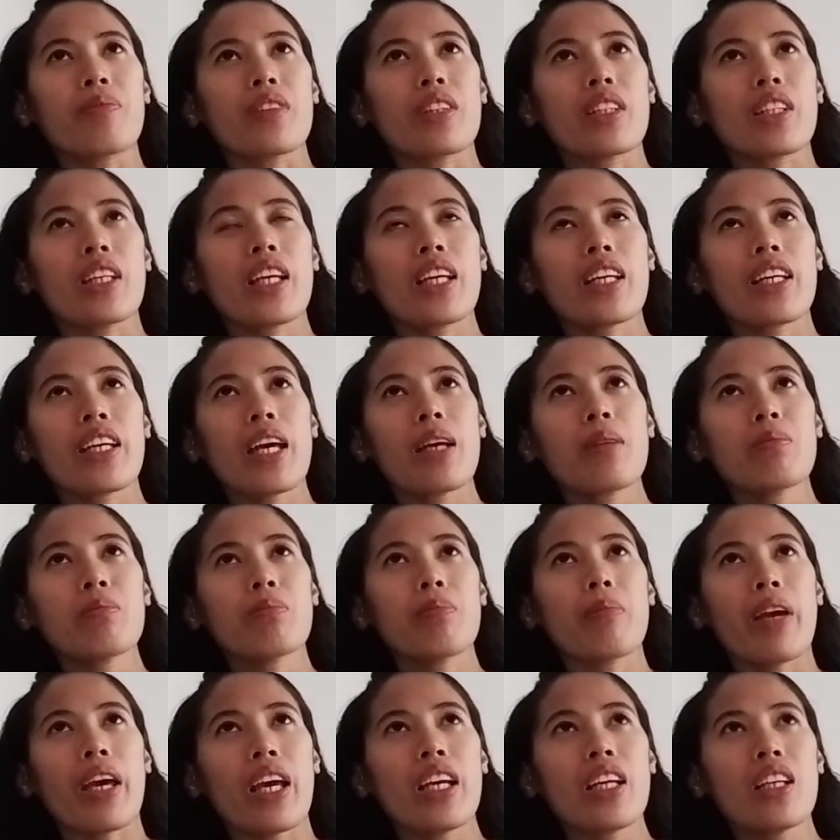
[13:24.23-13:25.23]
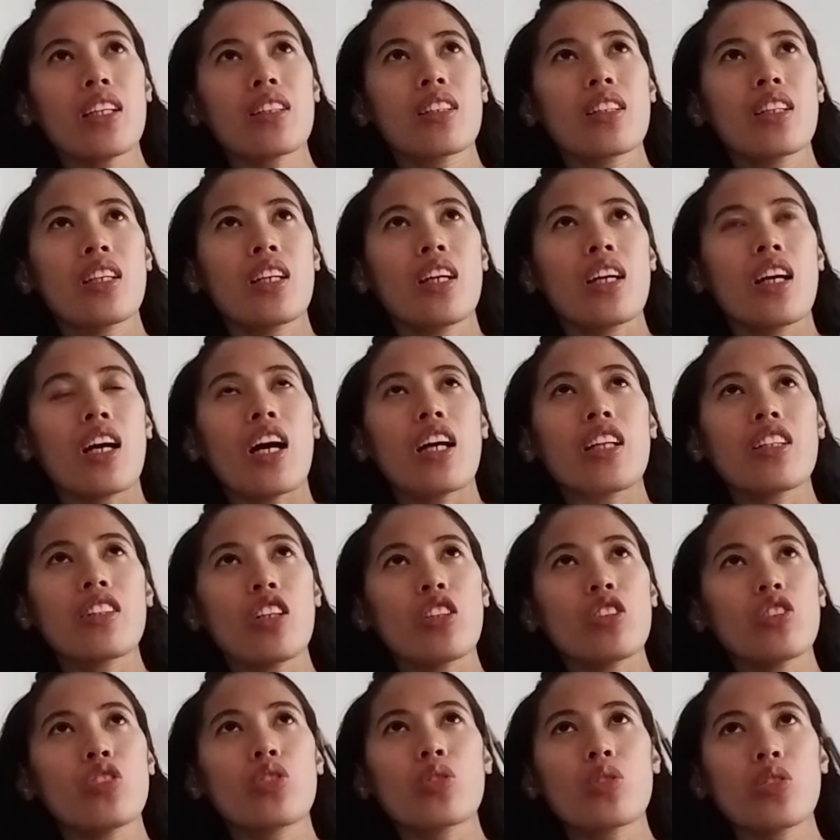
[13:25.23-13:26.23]
he came May, and
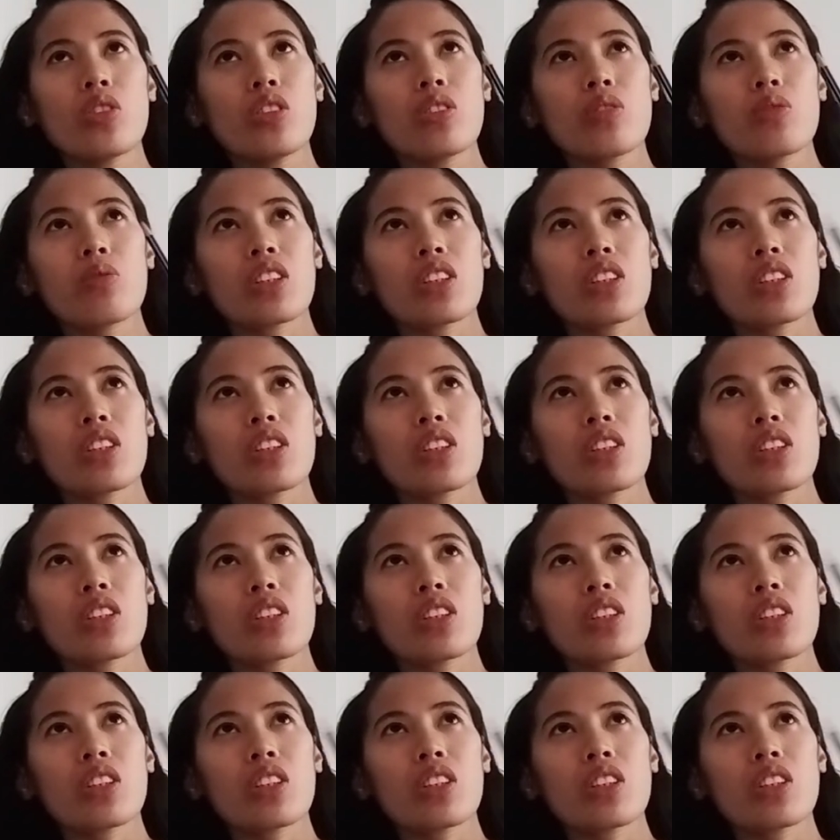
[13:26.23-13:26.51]
then June